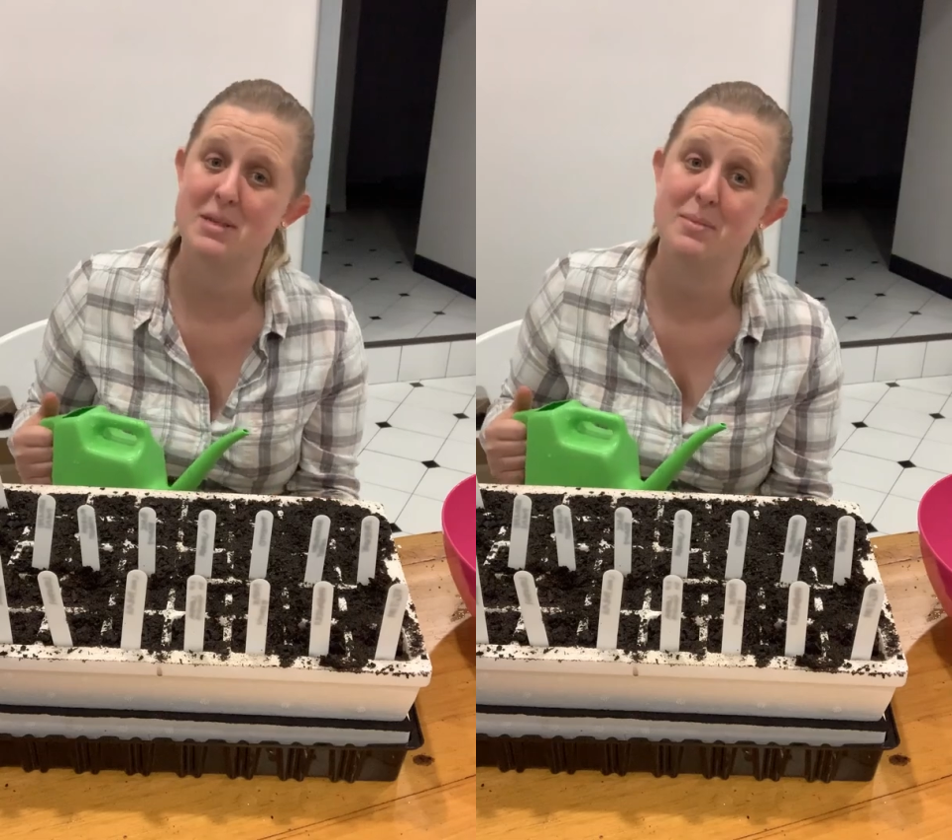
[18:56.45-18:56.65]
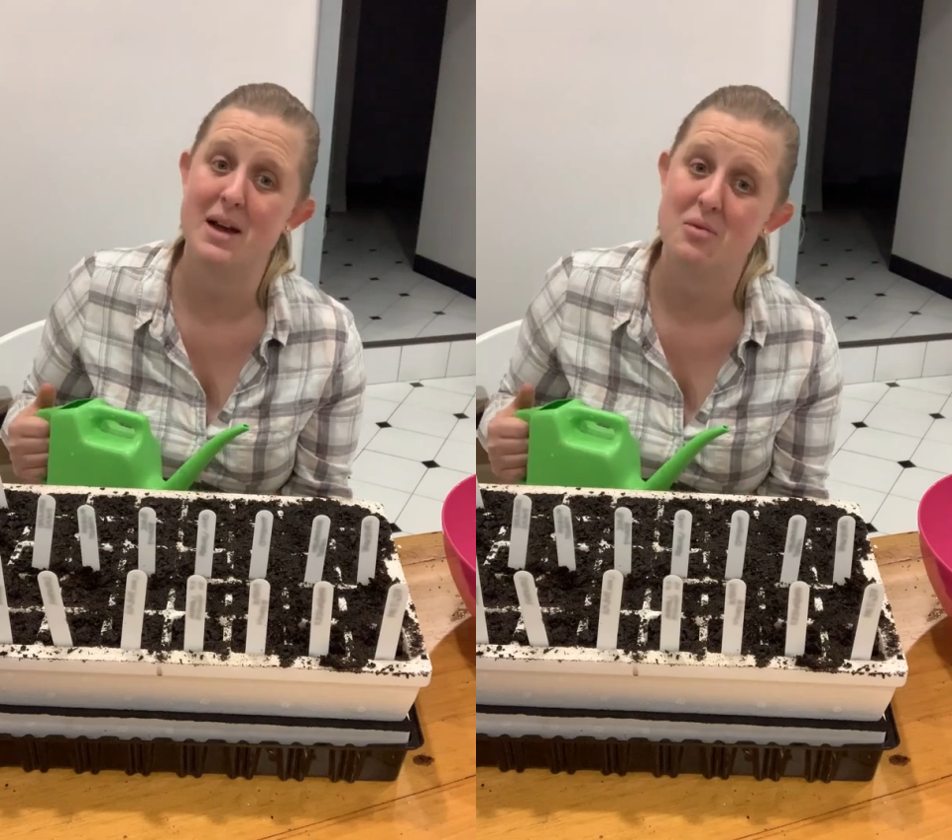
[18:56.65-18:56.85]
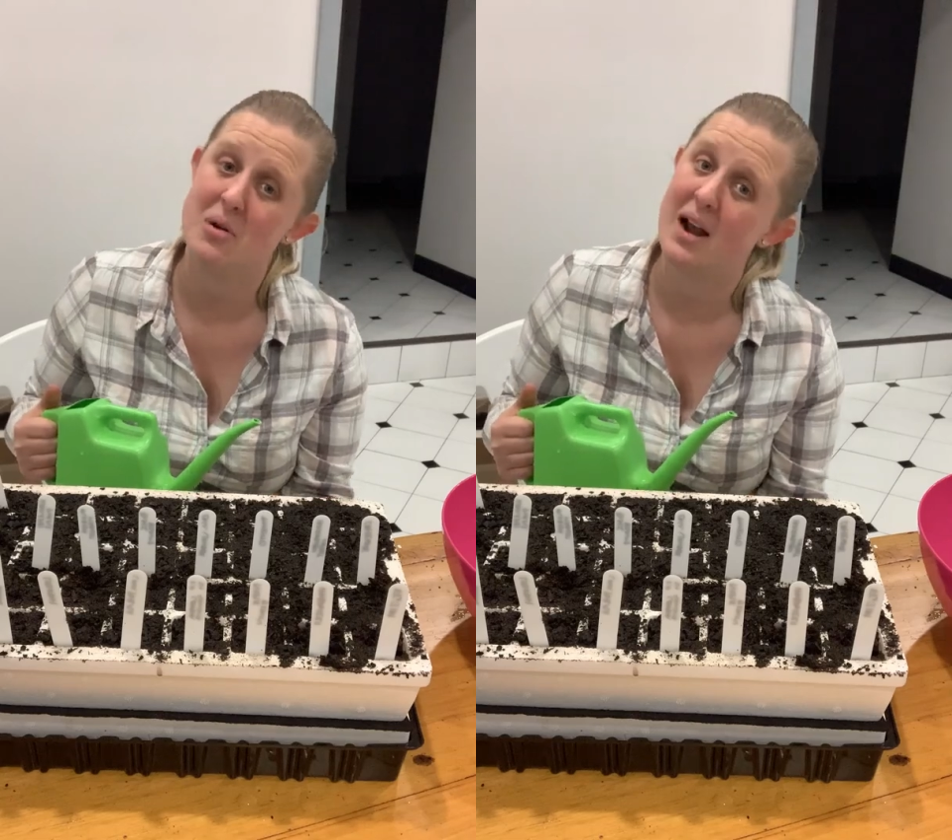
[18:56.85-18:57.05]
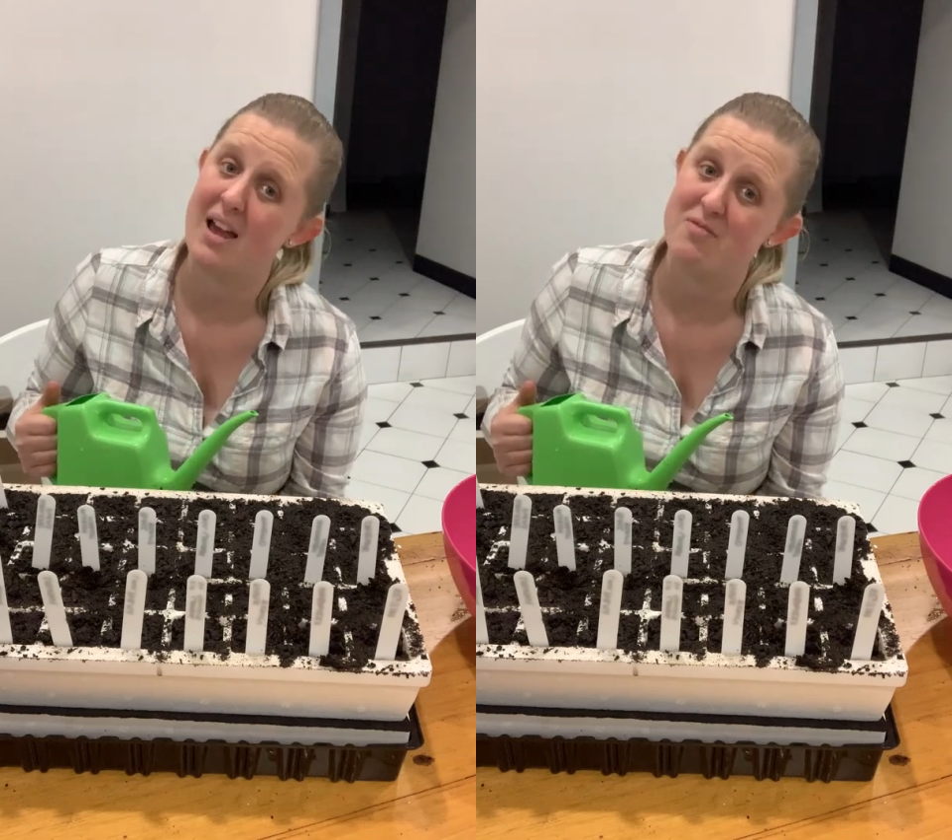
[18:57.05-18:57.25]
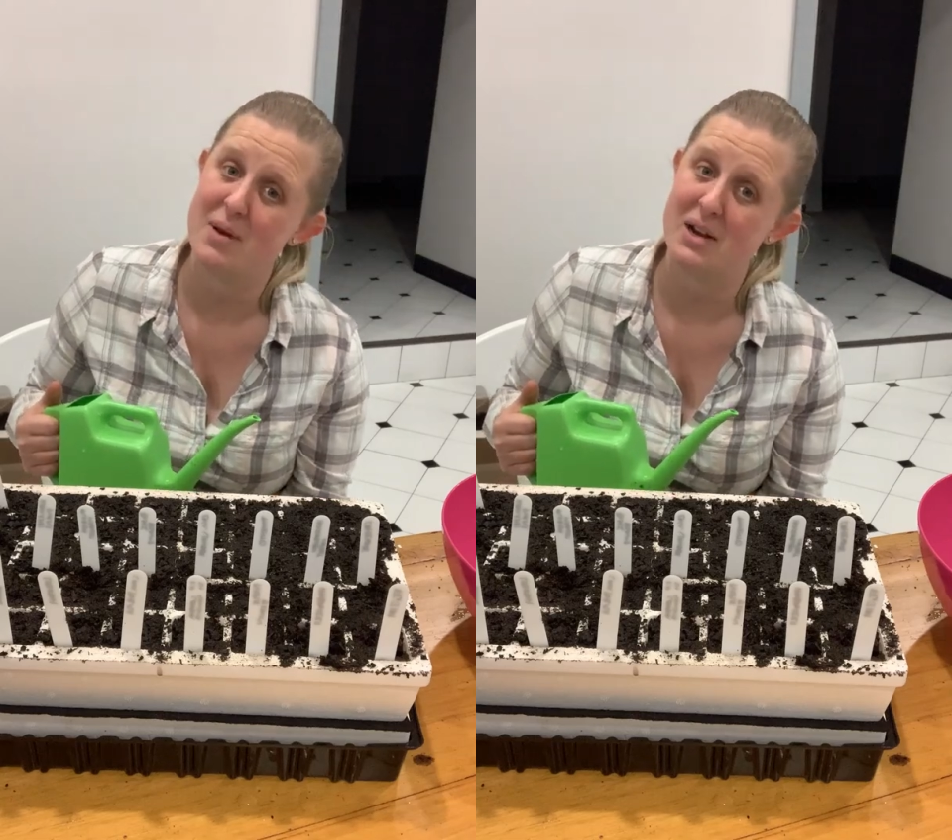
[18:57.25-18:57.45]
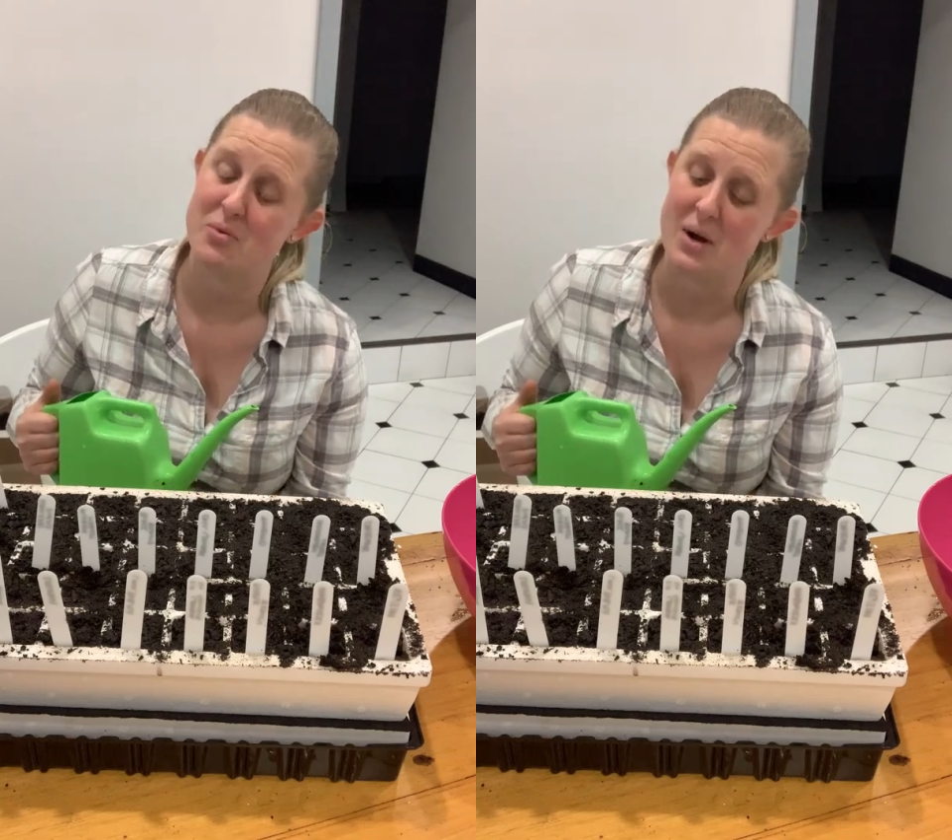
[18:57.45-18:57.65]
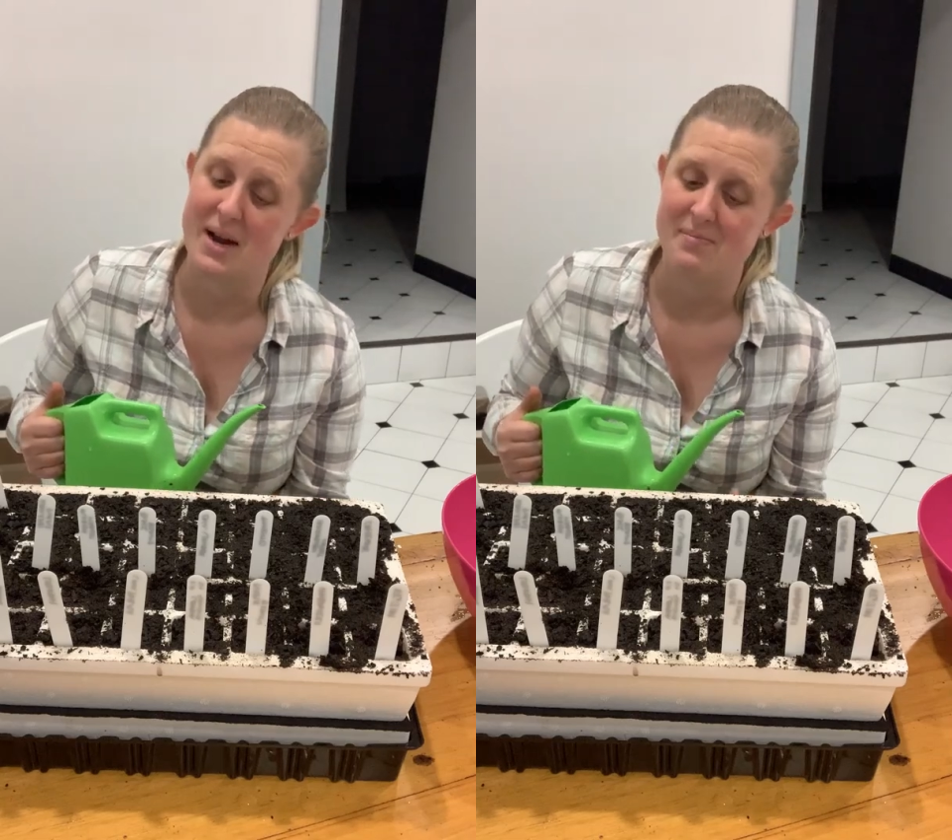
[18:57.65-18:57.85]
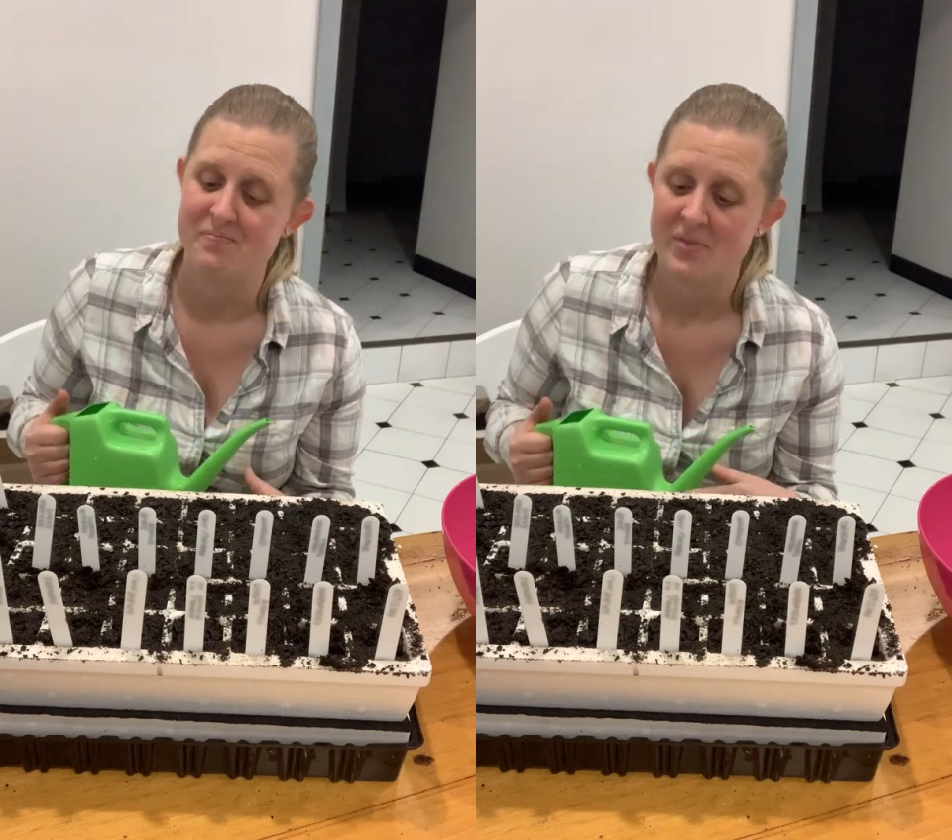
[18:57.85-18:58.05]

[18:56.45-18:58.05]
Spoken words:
about while I've been away.